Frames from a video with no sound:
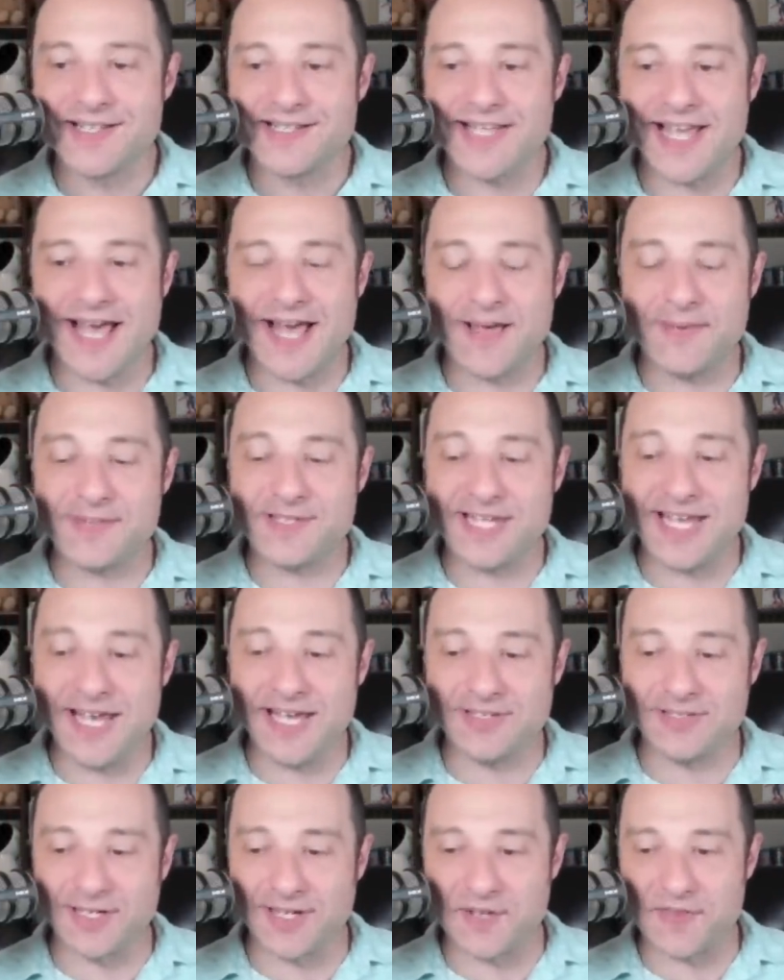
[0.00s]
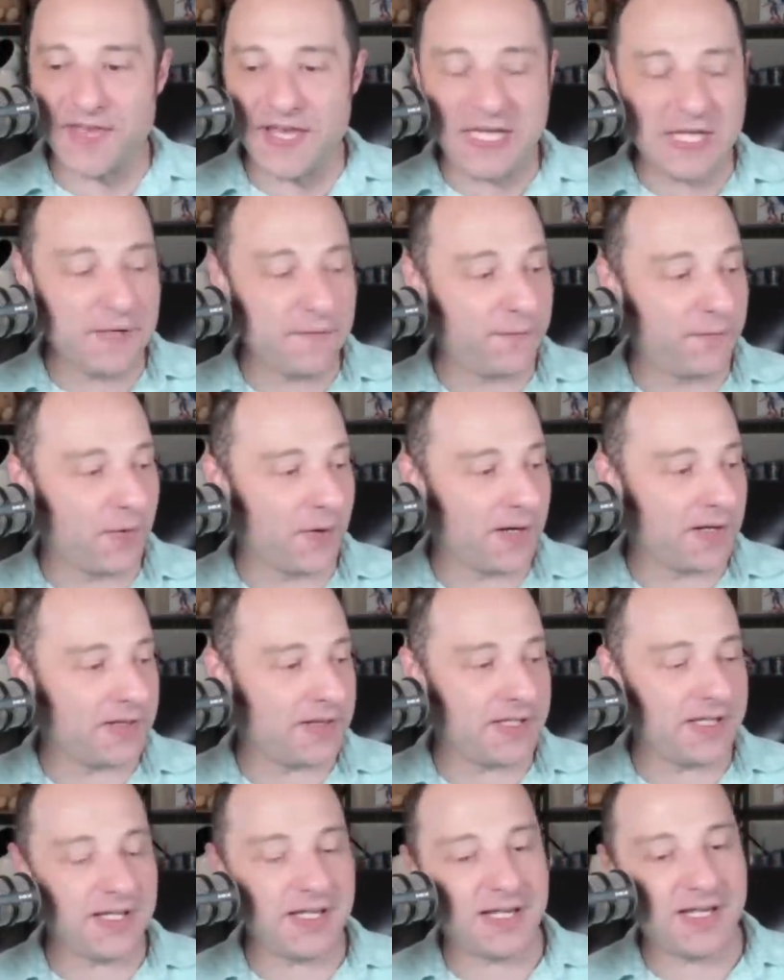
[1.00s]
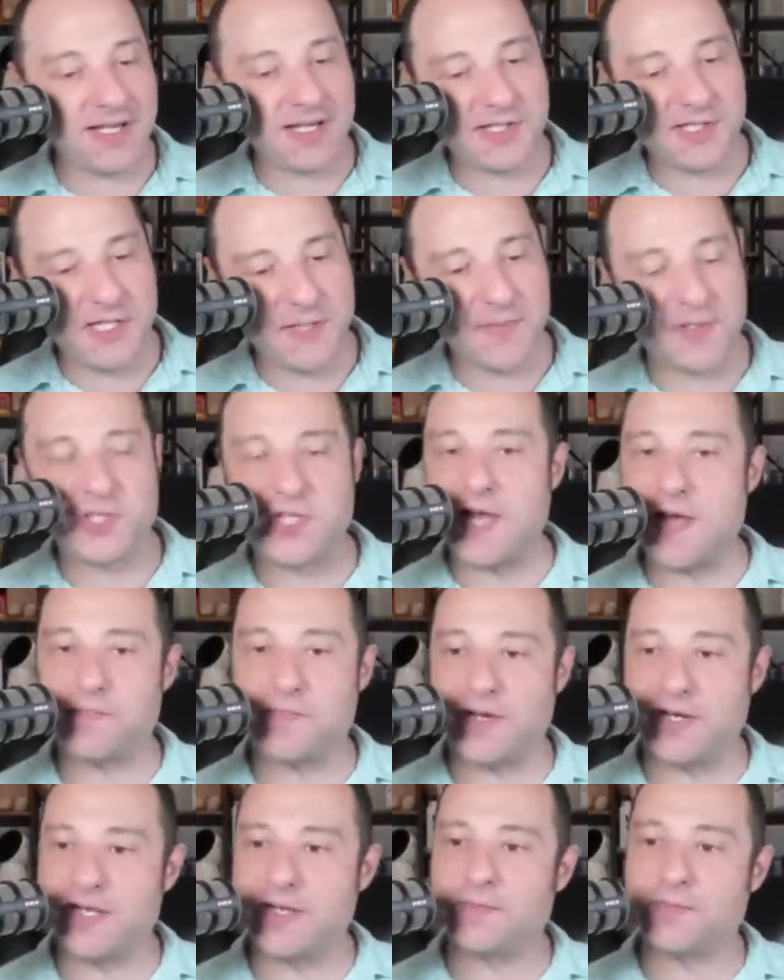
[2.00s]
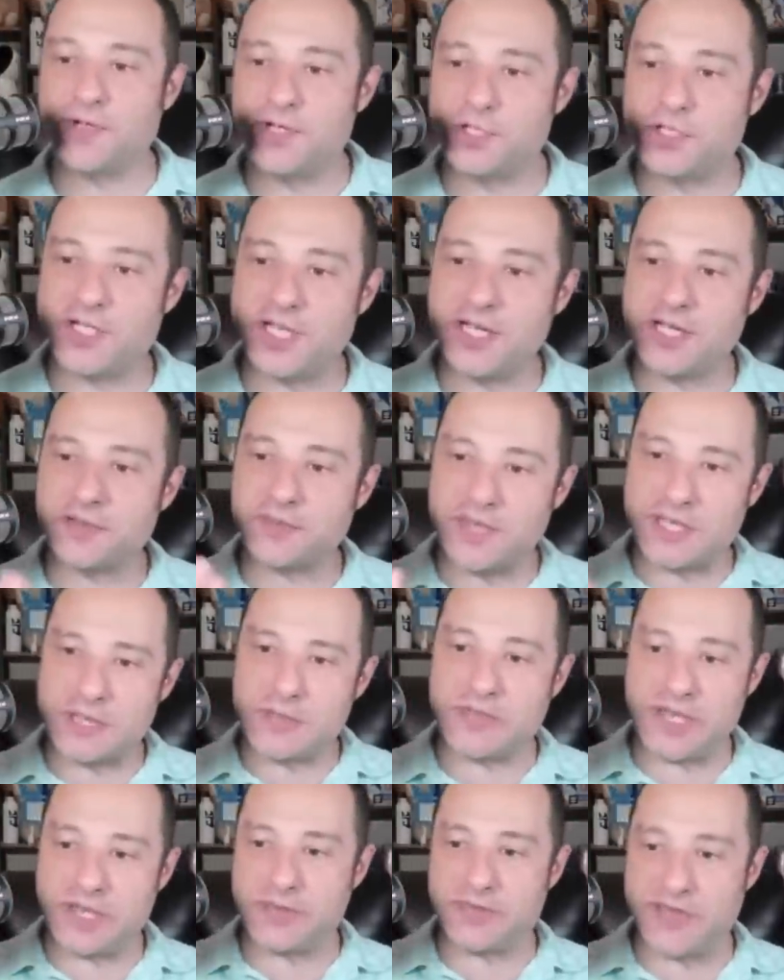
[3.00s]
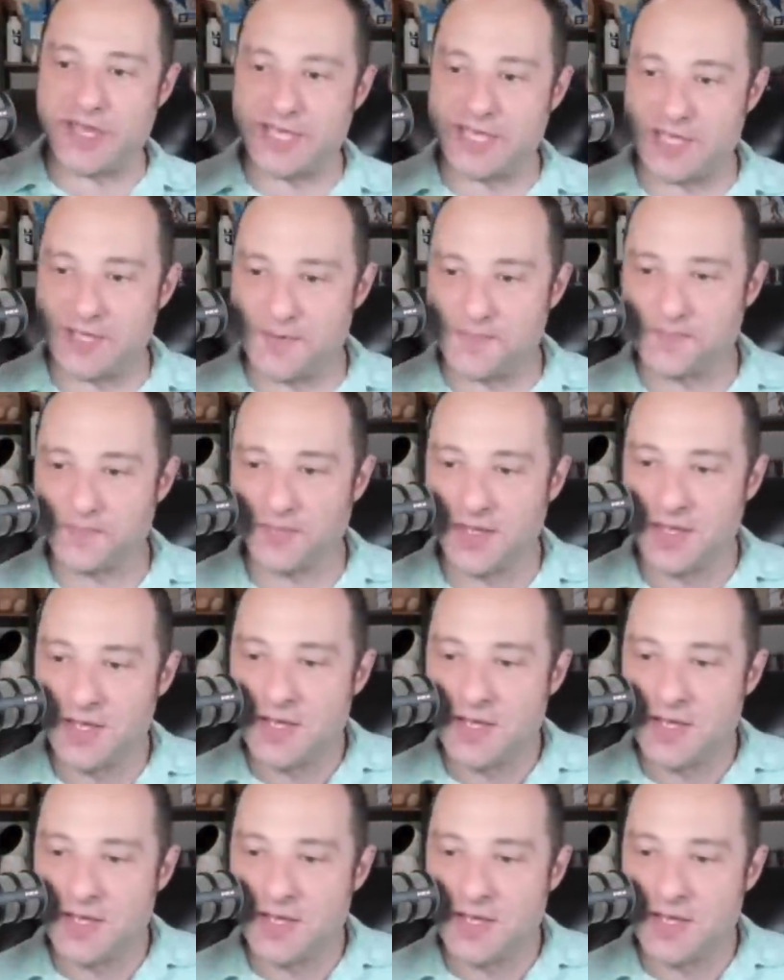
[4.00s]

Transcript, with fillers: Tom Taylor, thank you for the uh, super chat, buddy. Appreciate it. Thank you, thank you, thank you.